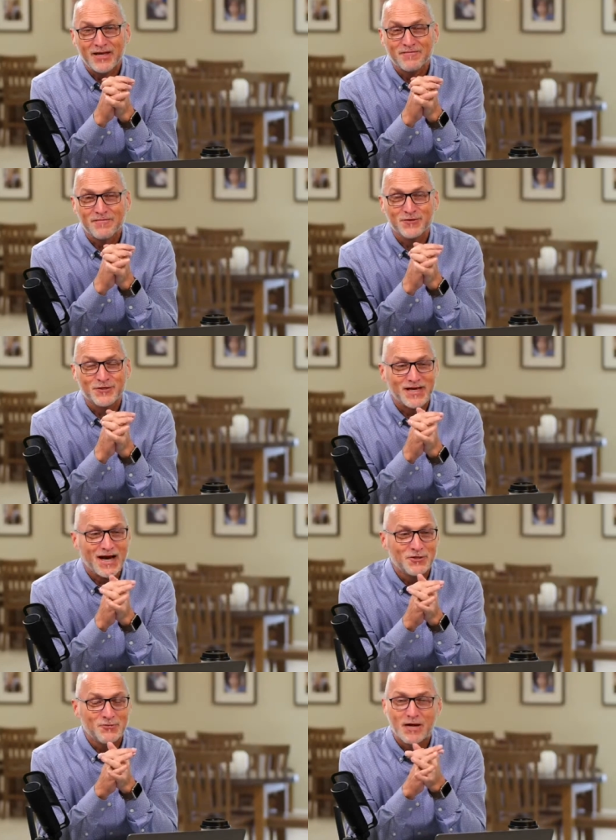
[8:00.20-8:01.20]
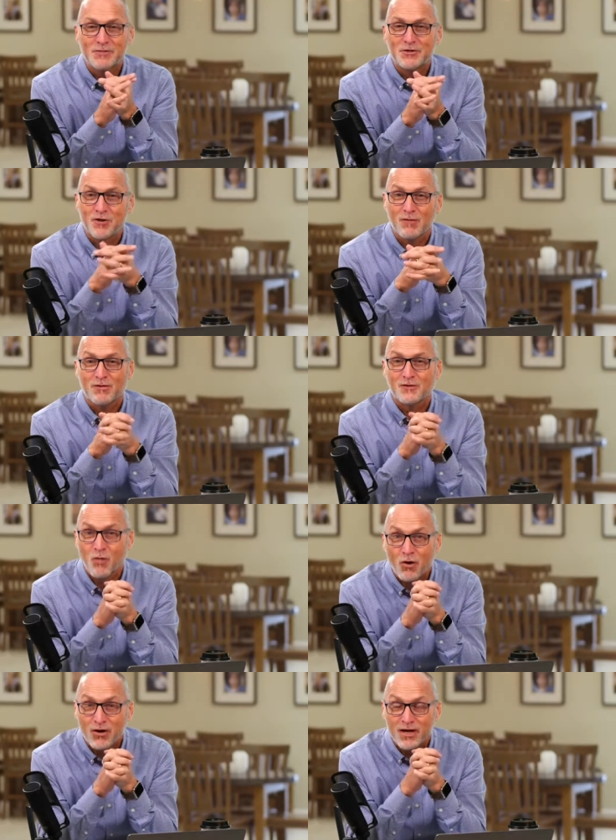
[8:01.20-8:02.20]
the first thing I do when I'm in trouble is
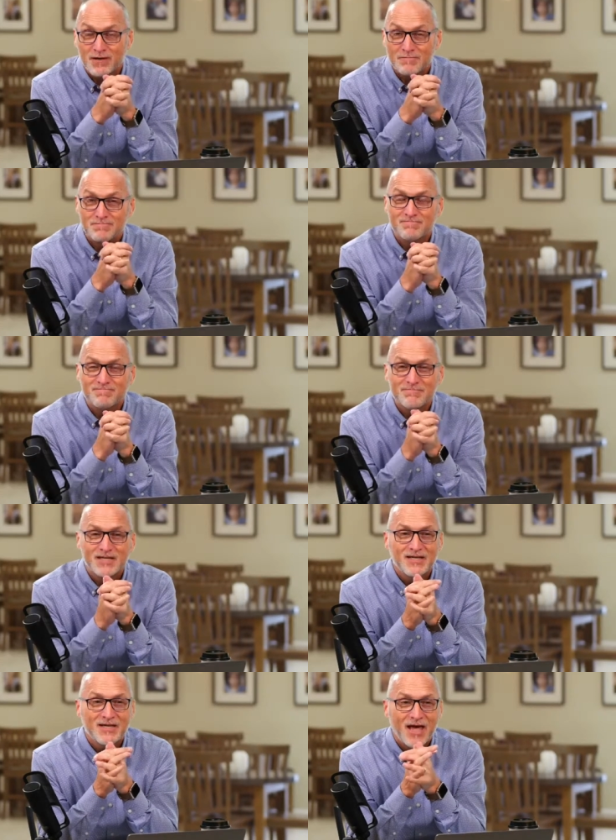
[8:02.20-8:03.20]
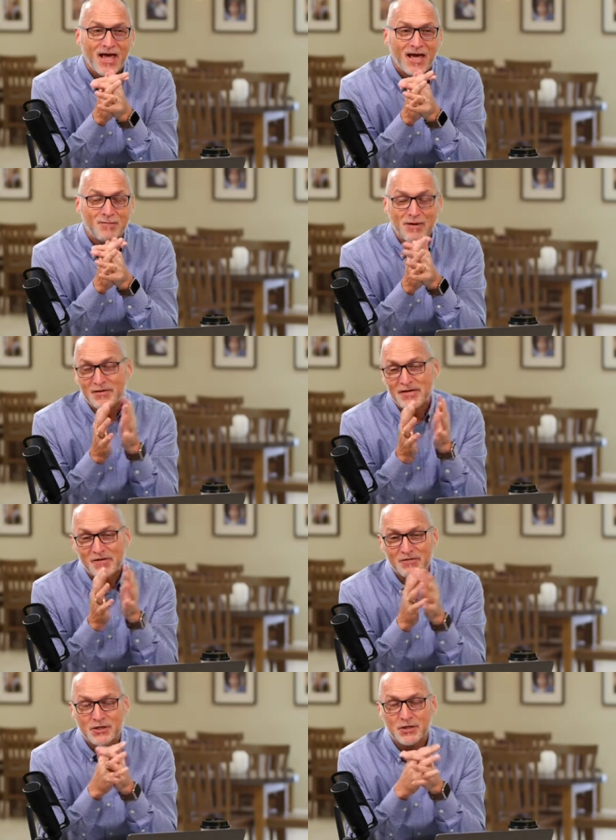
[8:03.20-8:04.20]
worry. And maybe
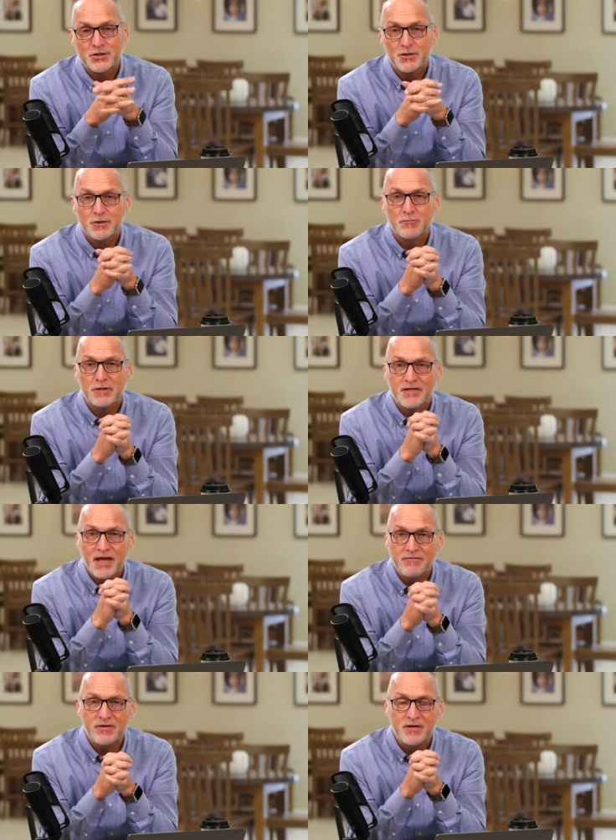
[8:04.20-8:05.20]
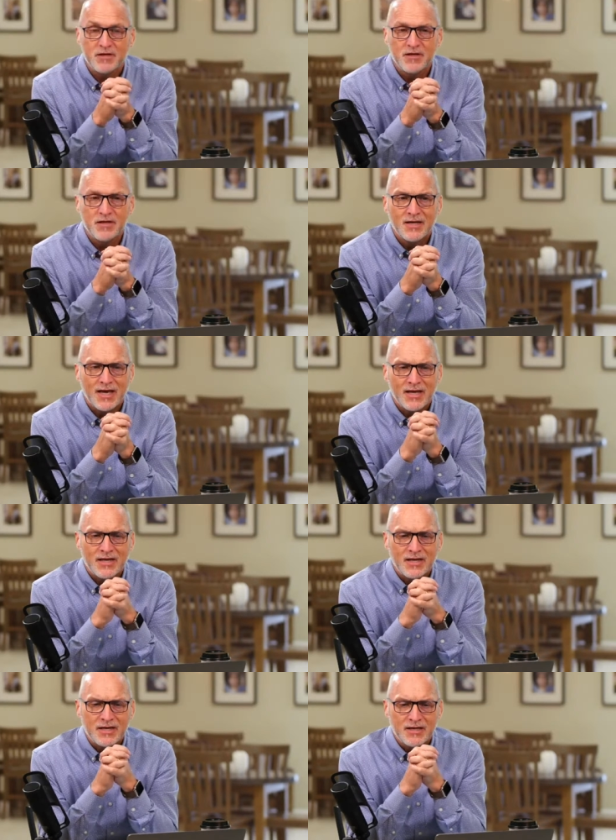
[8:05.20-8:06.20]
David did too, but David
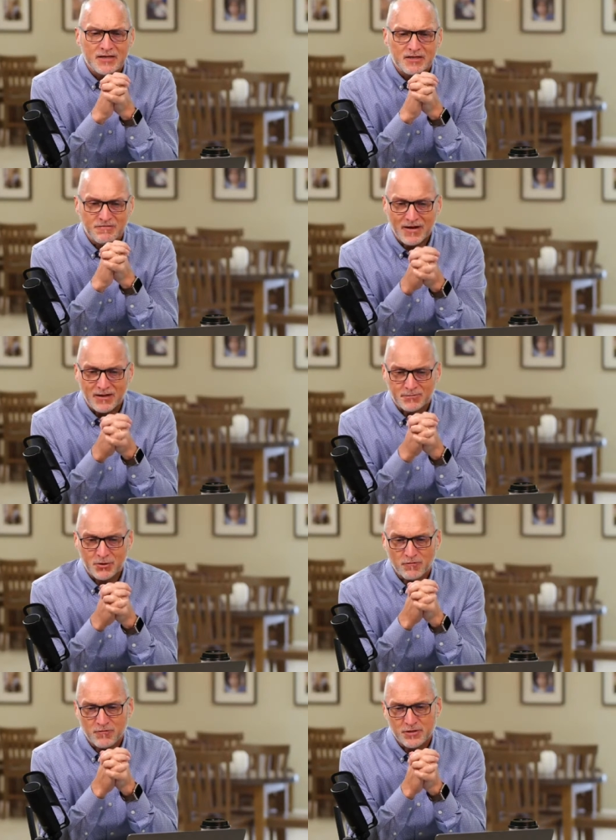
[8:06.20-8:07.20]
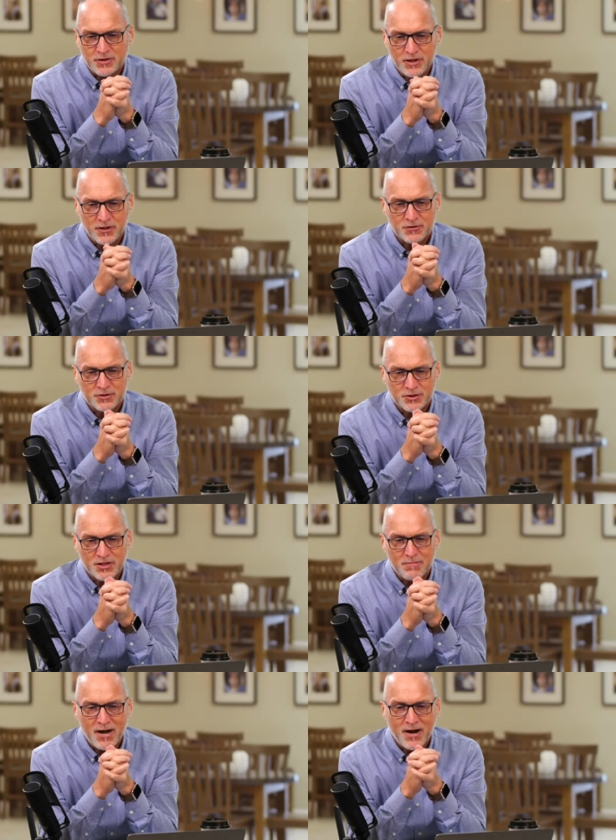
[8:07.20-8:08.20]
developed over the years
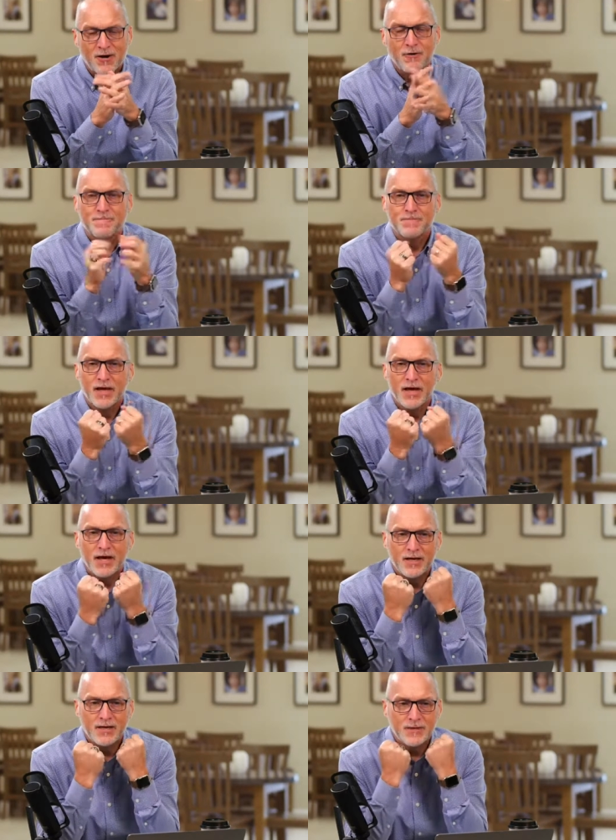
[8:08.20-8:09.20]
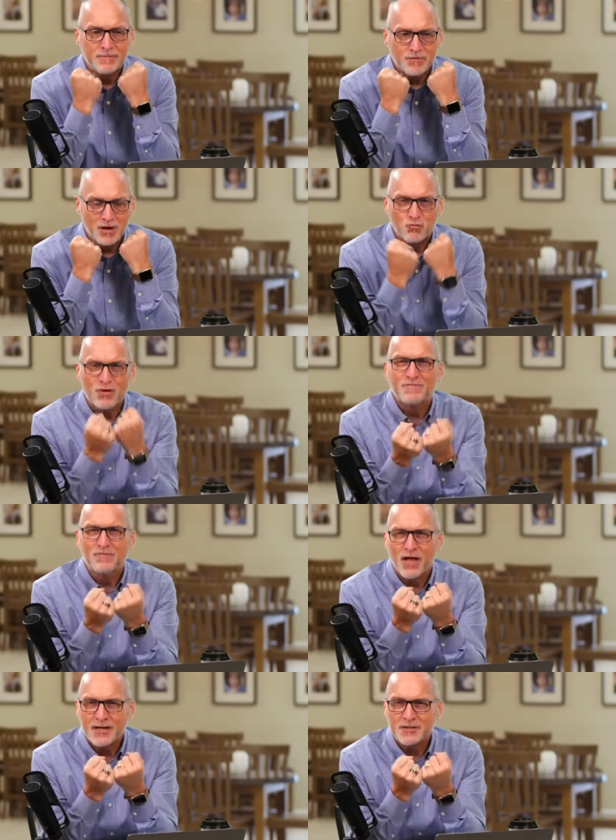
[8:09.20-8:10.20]
somehow a
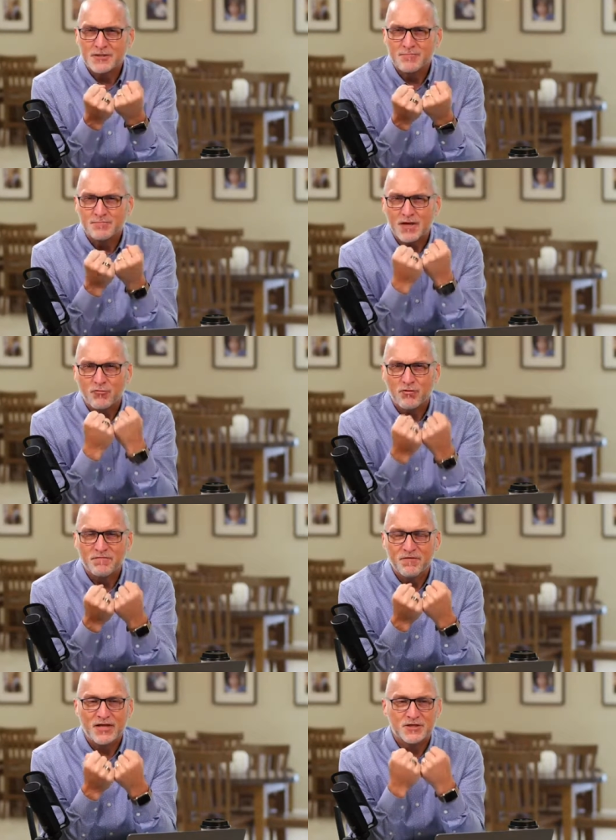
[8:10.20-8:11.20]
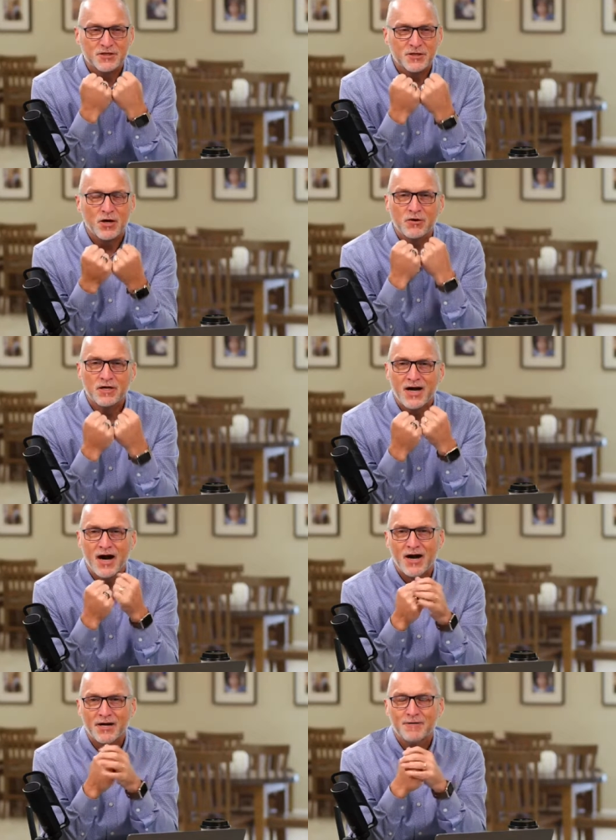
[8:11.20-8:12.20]
reflex to go to
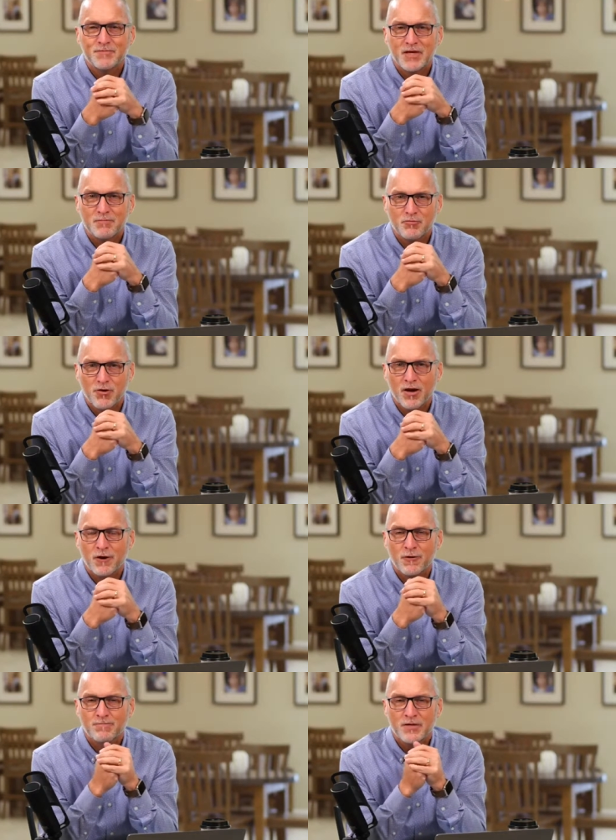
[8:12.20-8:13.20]
God in prayer